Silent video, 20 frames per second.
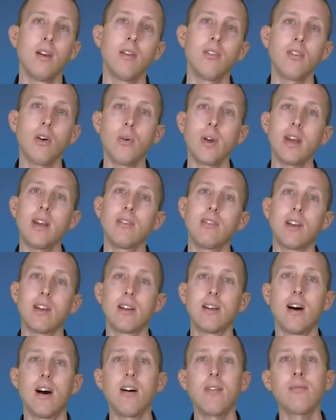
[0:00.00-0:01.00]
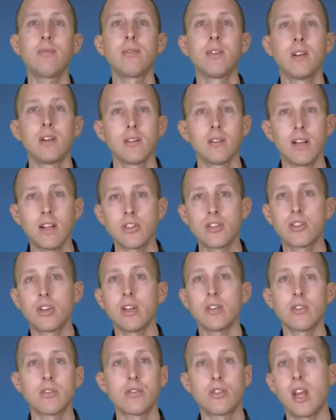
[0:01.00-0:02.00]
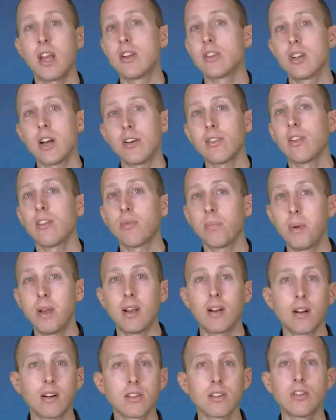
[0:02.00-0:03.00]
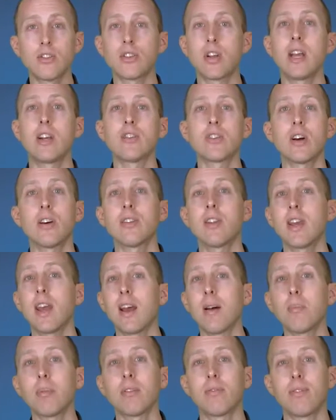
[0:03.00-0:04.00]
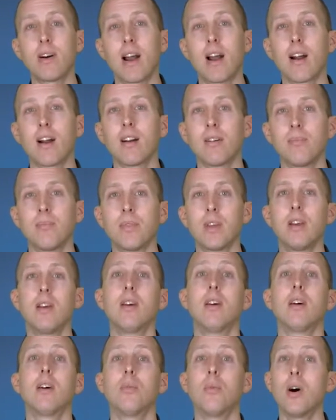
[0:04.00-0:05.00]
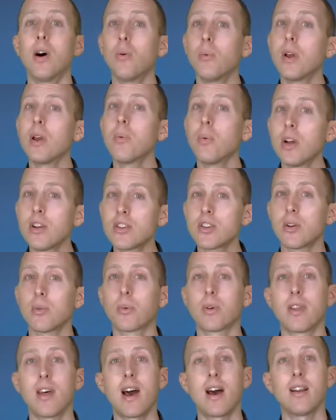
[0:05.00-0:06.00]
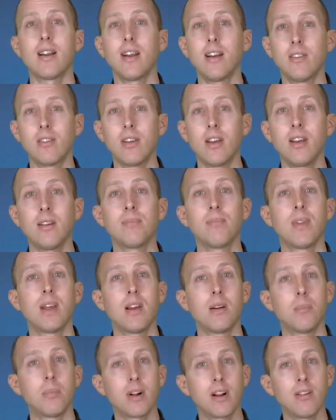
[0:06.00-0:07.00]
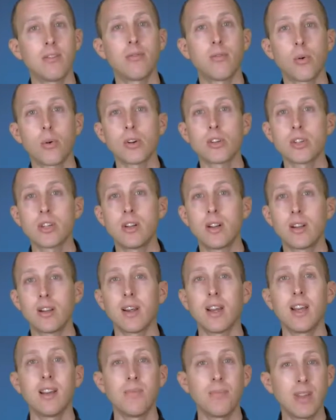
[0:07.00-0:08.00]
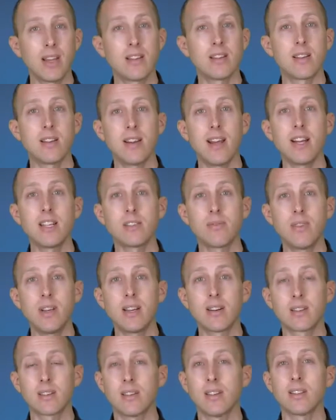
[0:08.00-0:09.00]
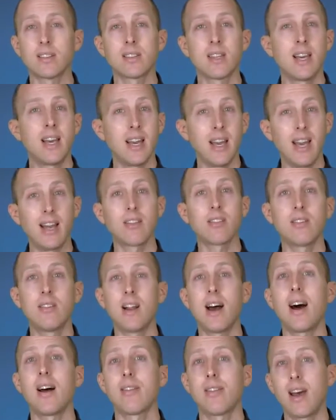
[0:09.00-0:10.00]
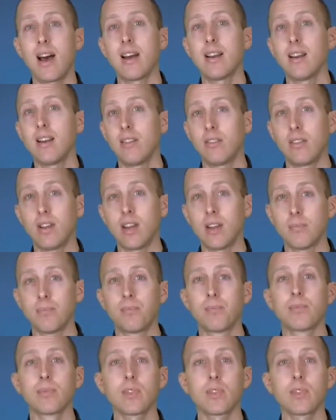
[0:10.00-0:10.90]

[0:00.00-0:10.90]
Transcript: So easy enough. Let's just change out the speakers and change out the amplifier. Well, we wish it were that easy, but unfortunately, in today's vehicles, it's not that easy.